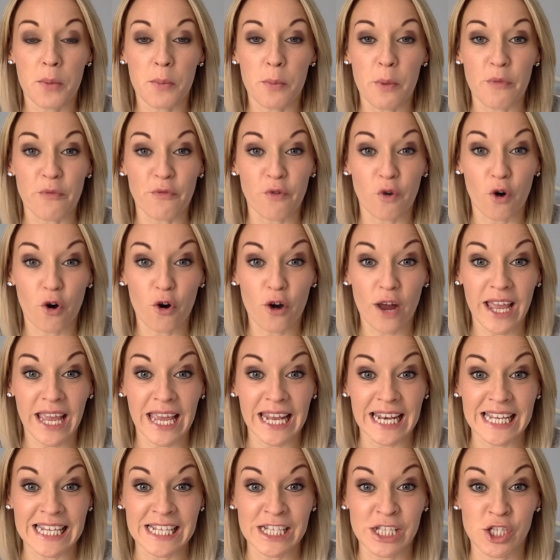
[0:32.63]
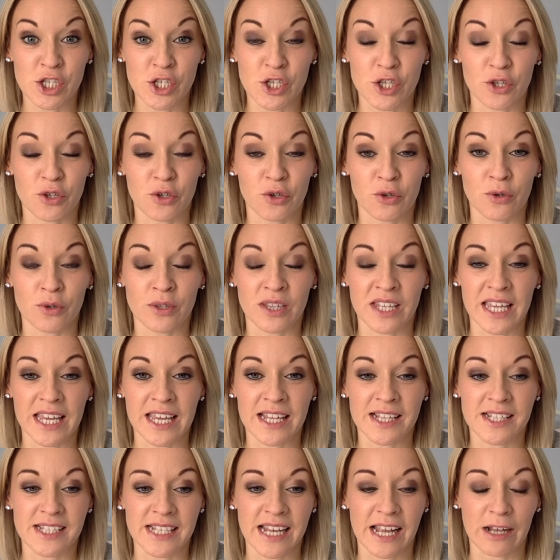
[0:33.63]
Before I get into the
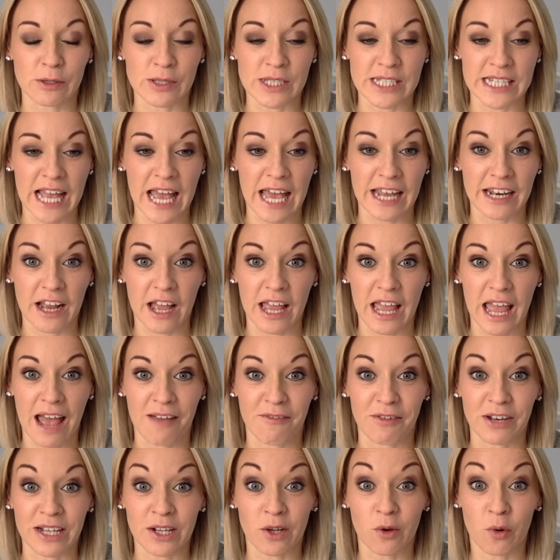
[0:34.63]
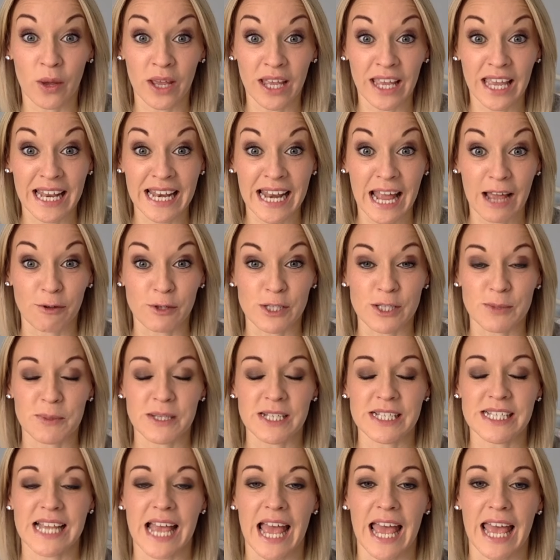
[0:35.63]
ins and outs of that, I have a little quick announcement,